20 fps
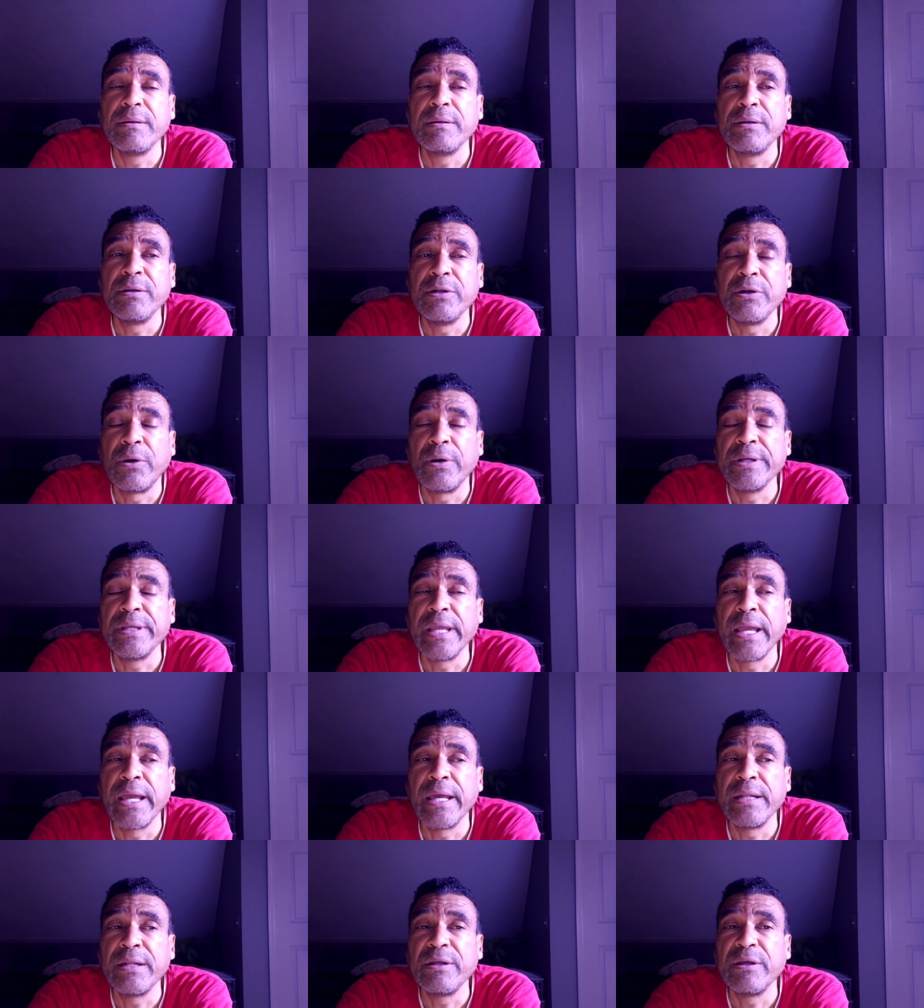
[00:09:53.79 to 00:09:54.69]
you know,
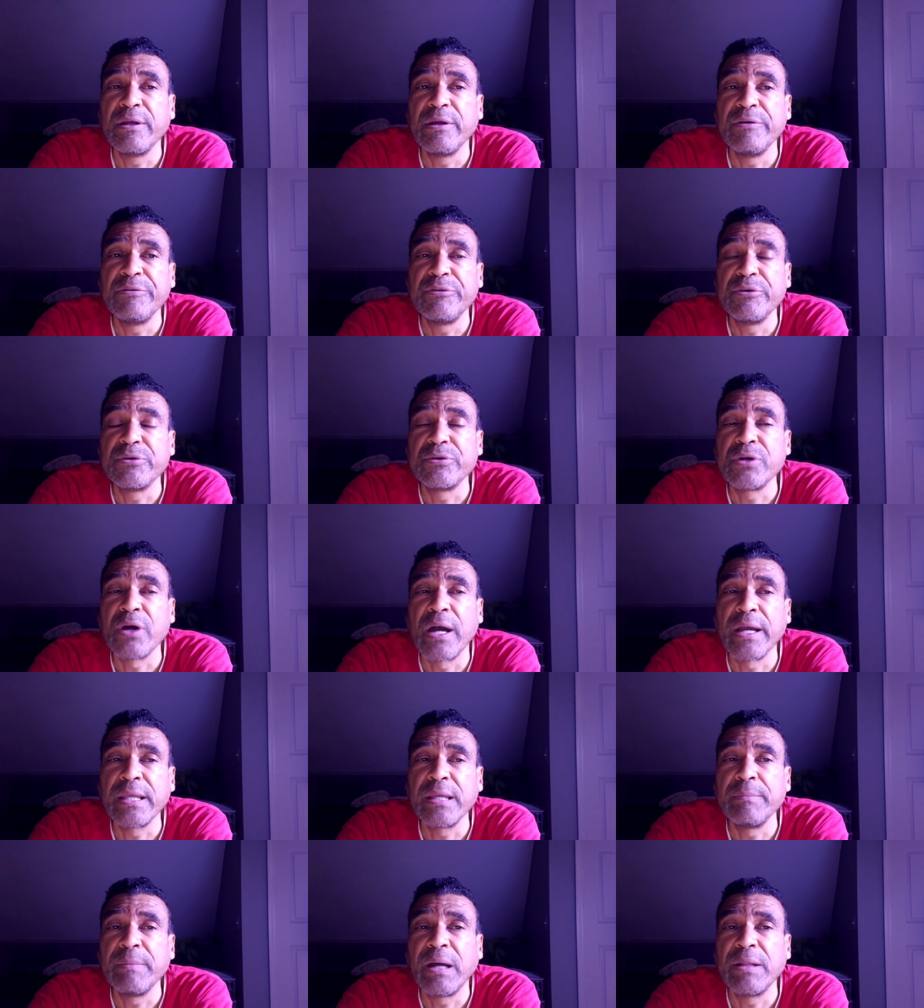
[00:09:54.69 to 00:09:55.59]
again, if you're
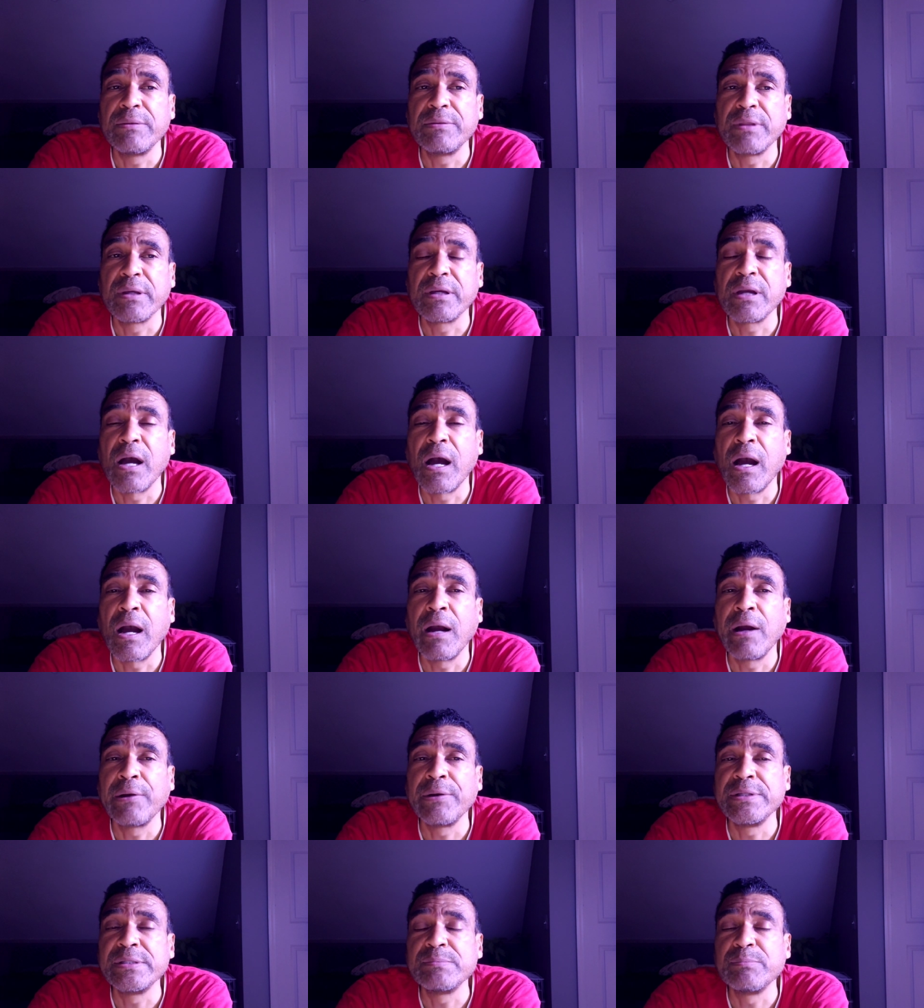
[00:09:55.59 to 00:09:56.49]
talking about the
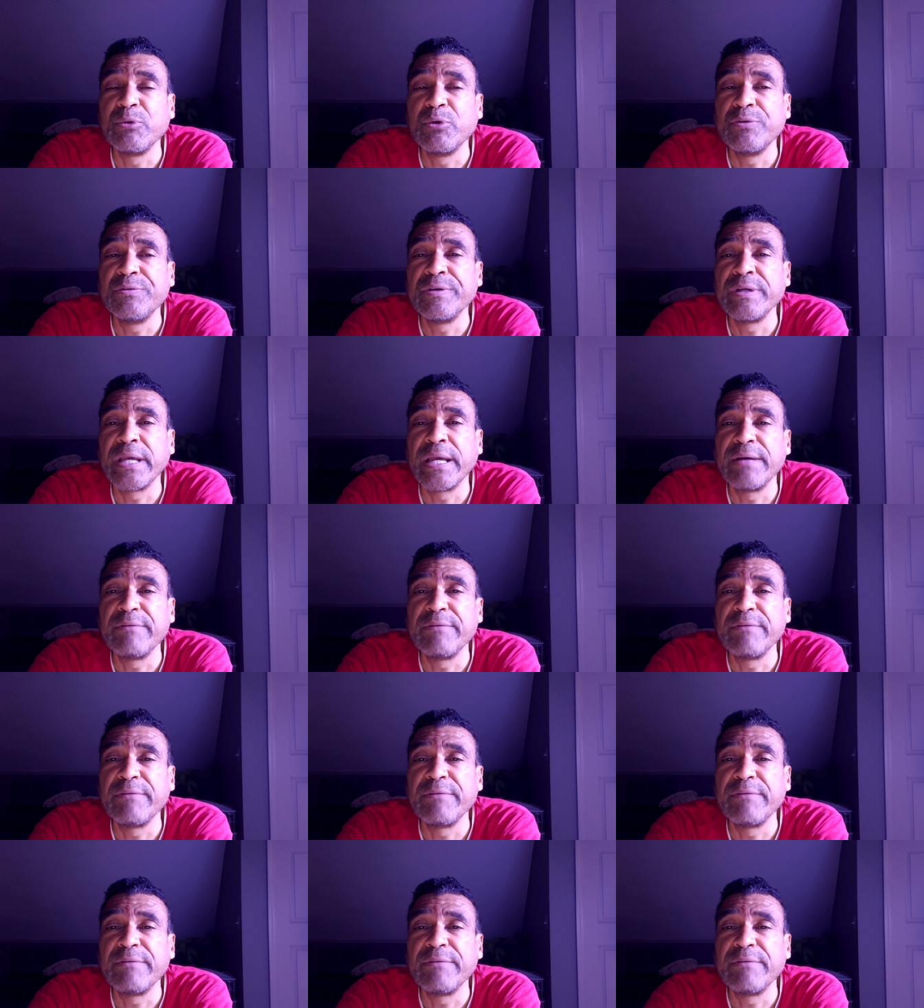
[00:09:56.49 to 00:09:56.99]
car is moving